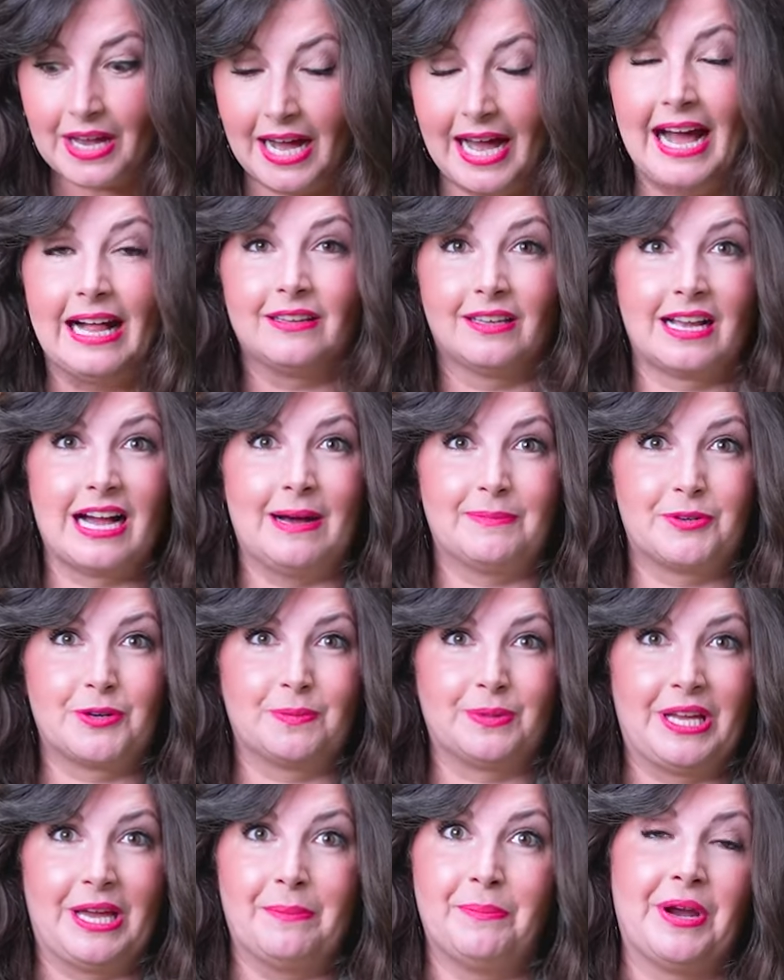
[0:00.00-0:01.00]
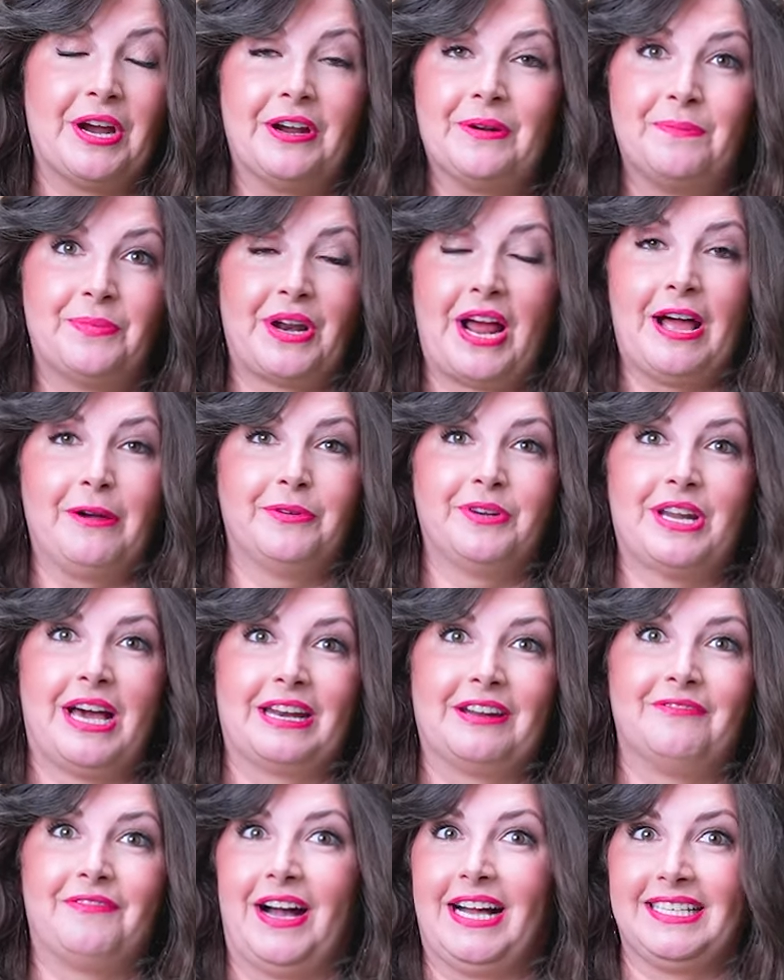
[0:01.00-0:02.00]
a helicopter plant parent, but I would
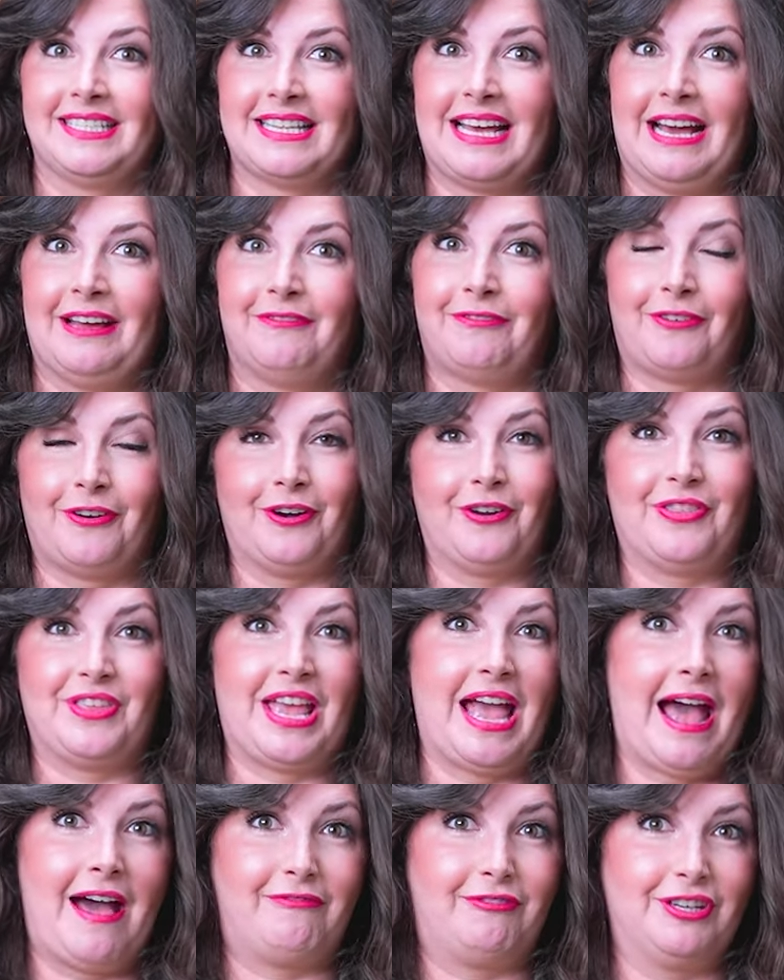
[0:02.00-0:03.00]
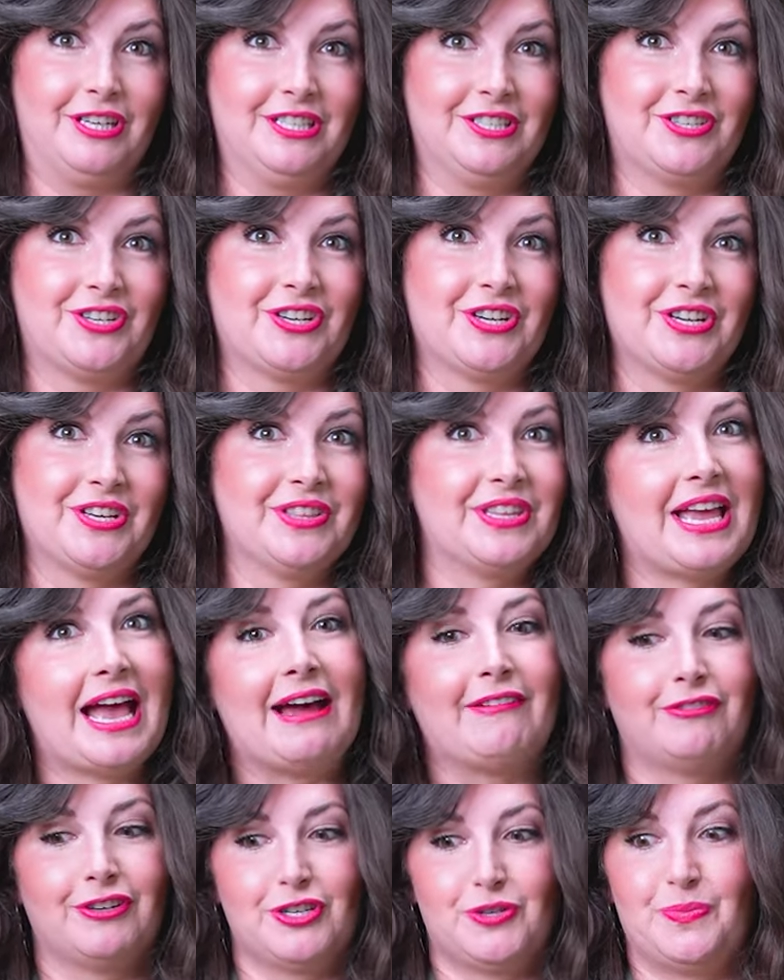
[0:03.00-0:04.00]
not advise that for the average, the
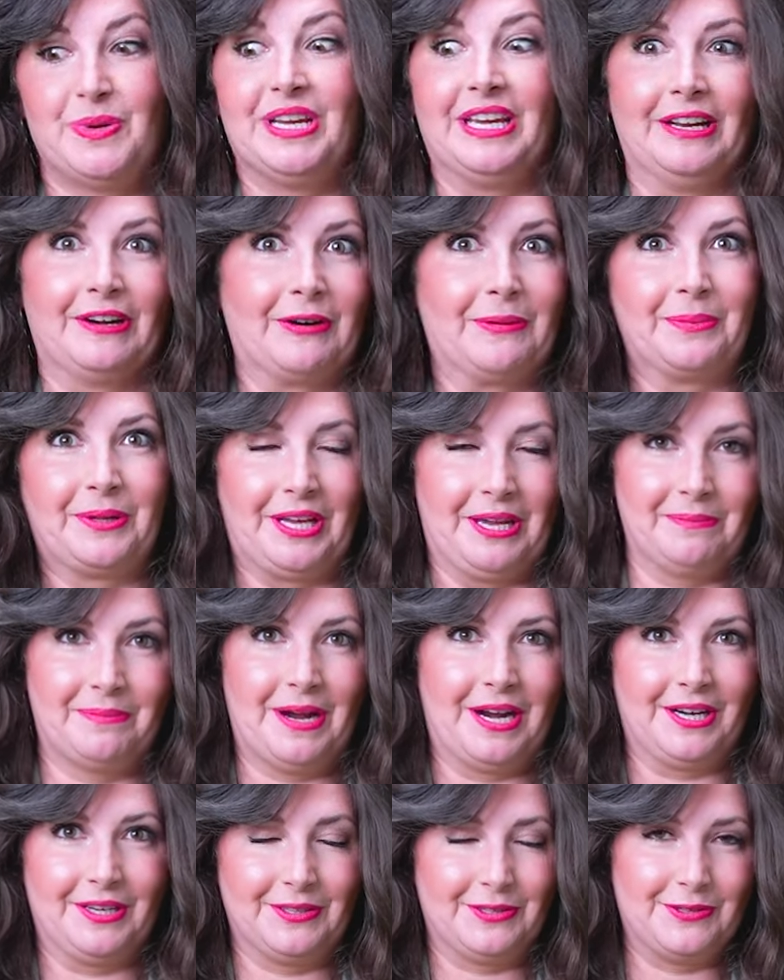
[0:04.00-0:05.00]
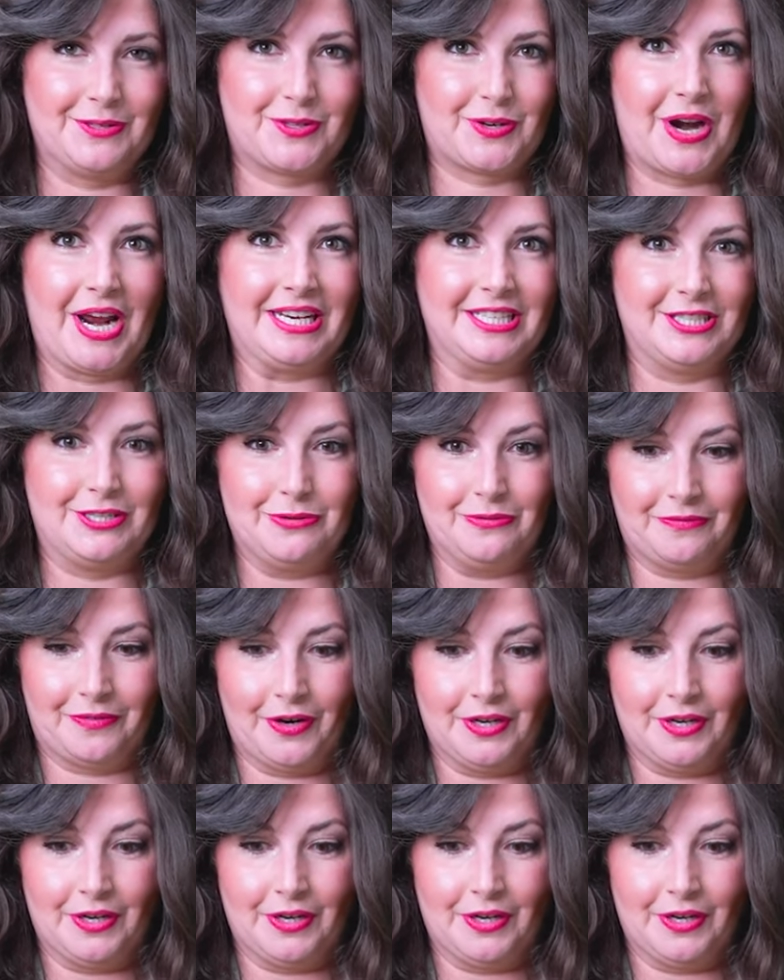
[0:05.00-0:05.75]
average beginner plant parent who's trying to do